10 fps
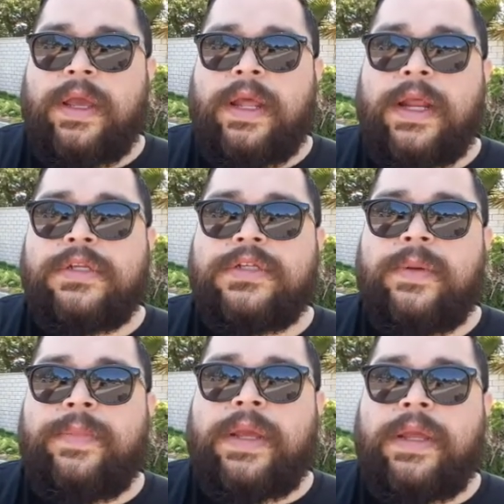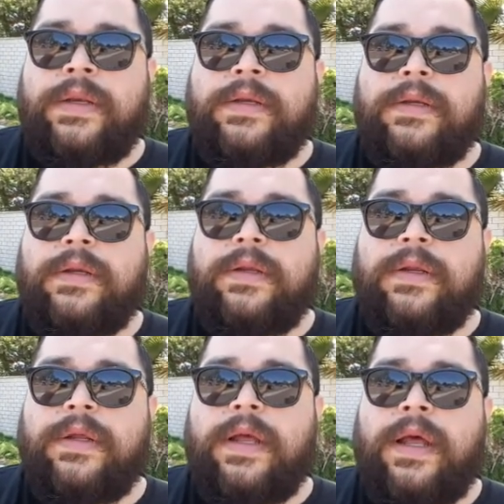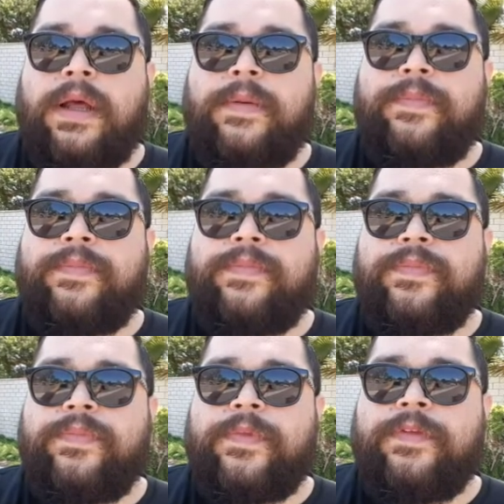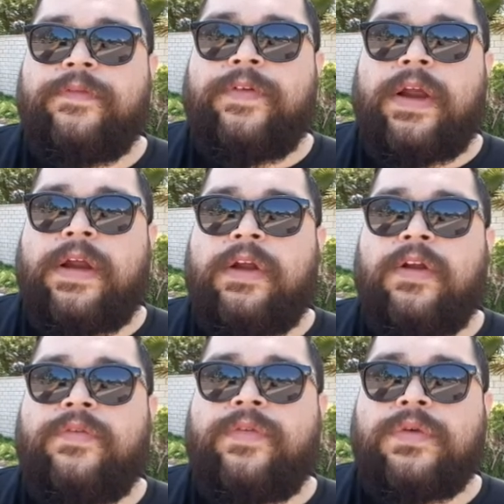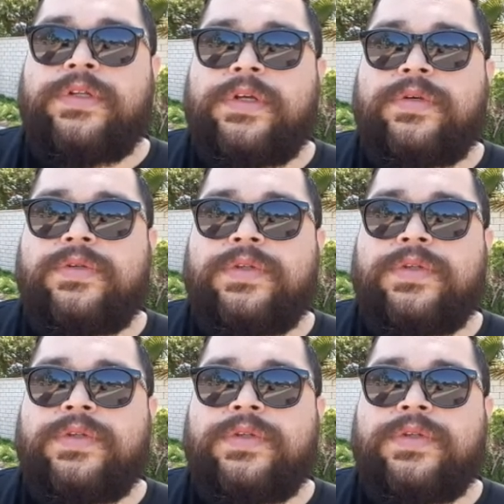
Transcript: It ends up being um, very hurtful to you.